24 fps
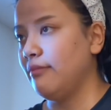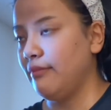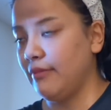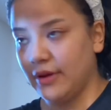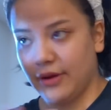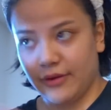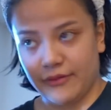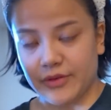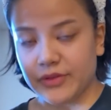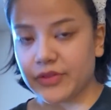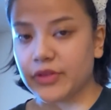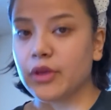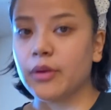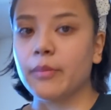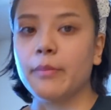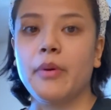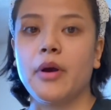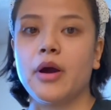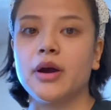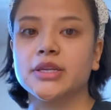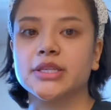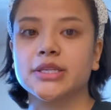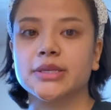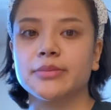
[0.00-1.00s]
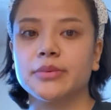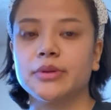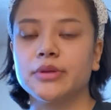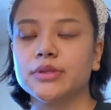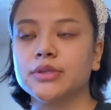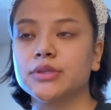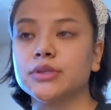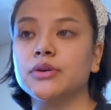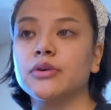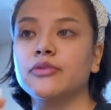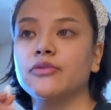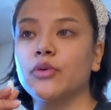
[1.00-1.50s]
everything possible
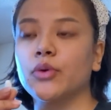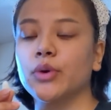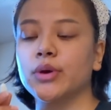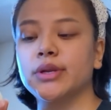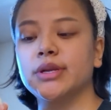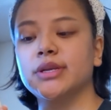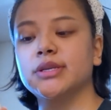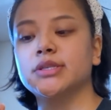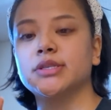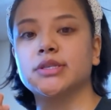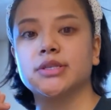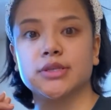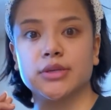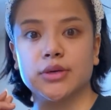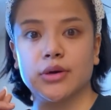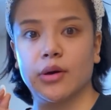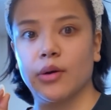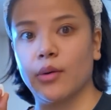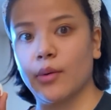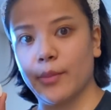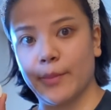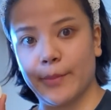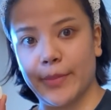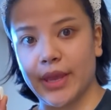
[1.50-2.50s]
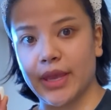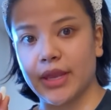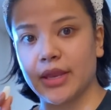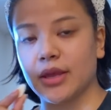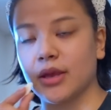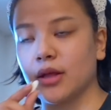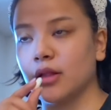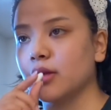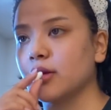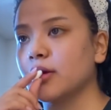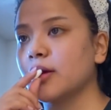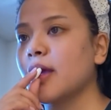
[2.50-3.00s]
to avoid it, so
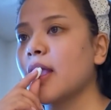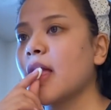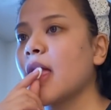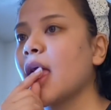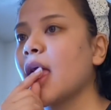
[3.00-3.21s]
painkiller.